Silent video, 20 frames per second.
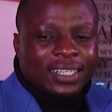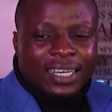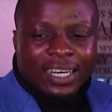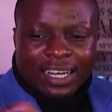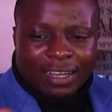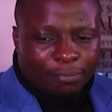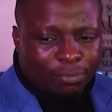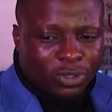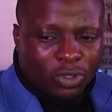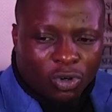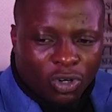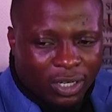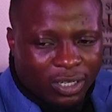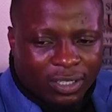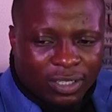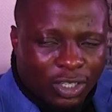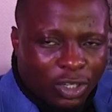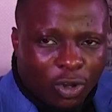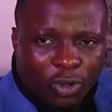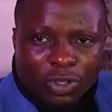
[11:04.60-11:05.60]
cups, or
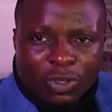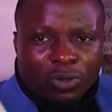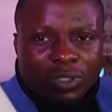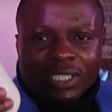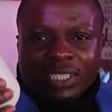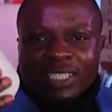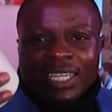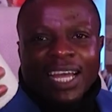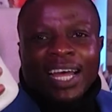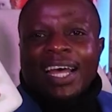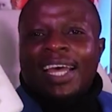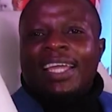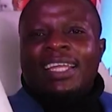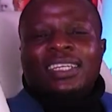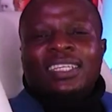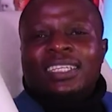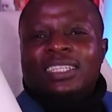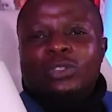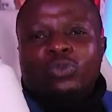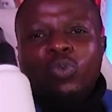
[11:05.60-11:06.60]
you know, you
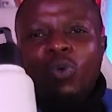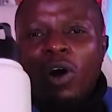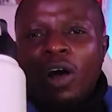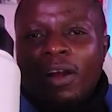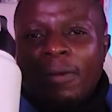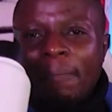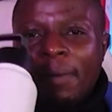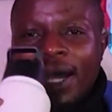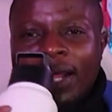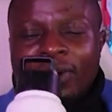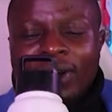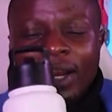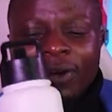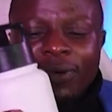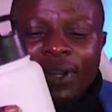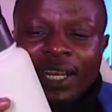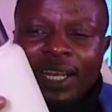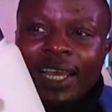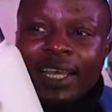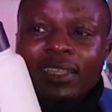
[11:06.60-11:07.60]
design these water bottle. I
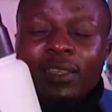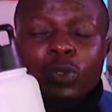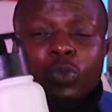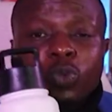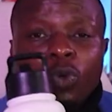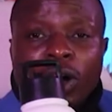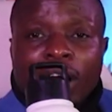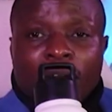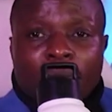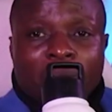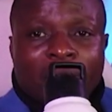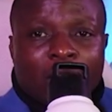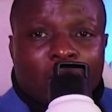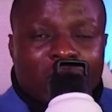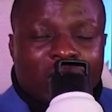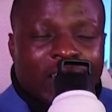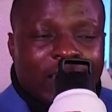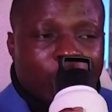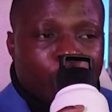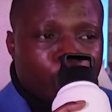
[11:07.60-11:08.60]
really like this water
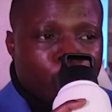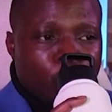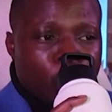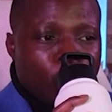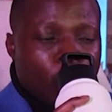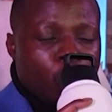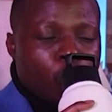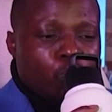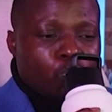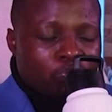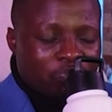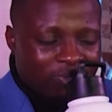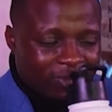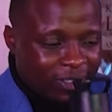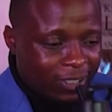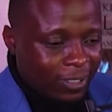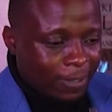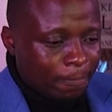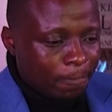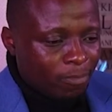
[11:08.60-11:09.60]
bottle. Okay,
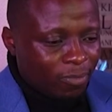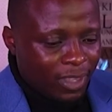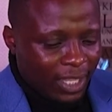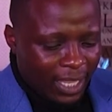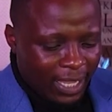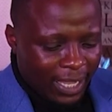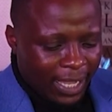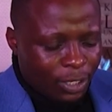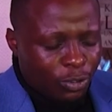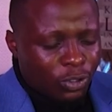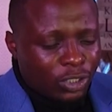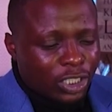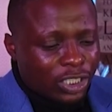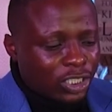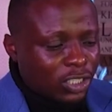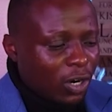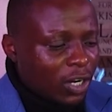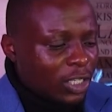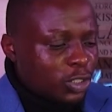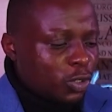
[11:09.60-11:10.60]
and you
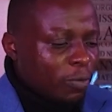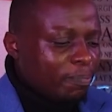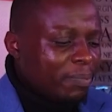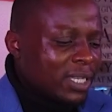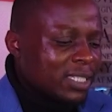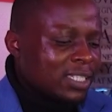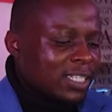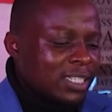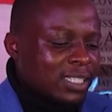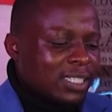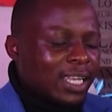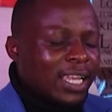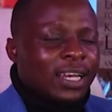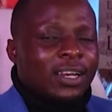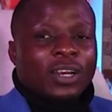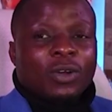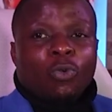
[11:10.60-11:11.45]
just started your business, and